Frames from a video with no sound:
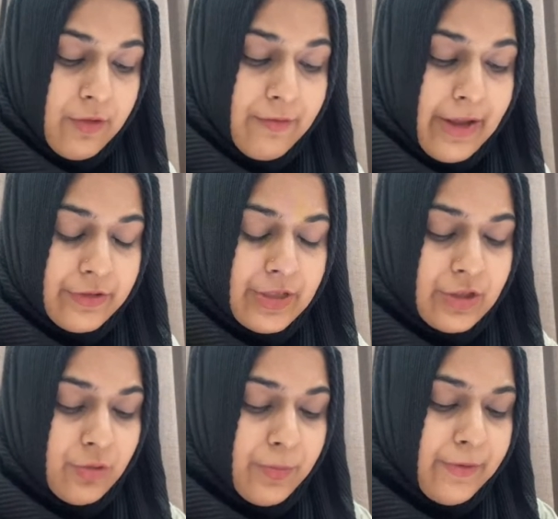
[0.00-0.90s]
Factory
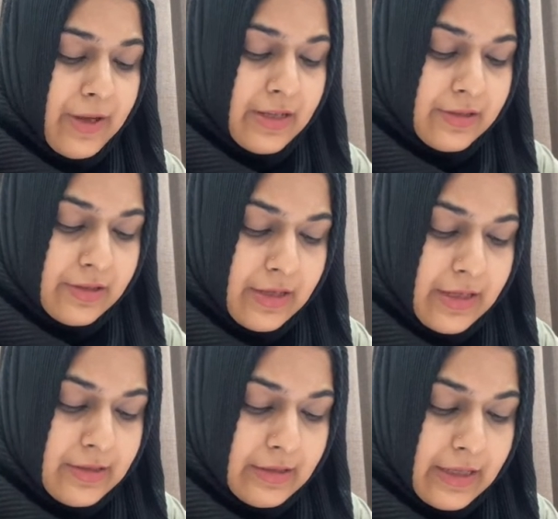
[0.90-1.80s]
supervisor
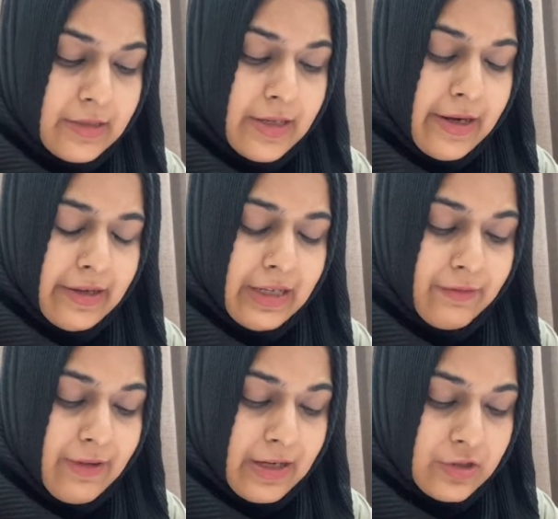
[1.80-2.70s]
is indirect
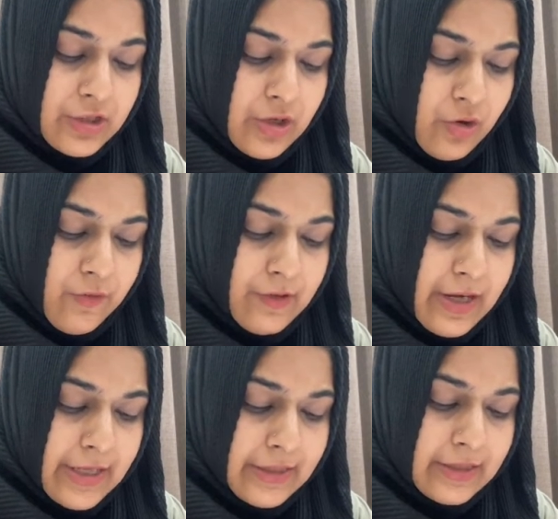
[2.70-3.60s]
factory
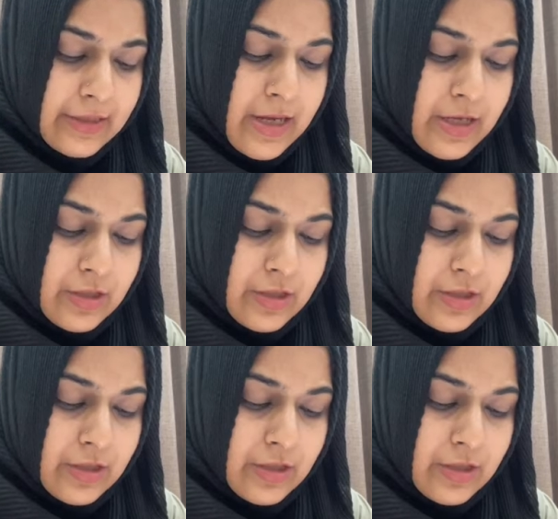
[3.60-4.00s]
overheads.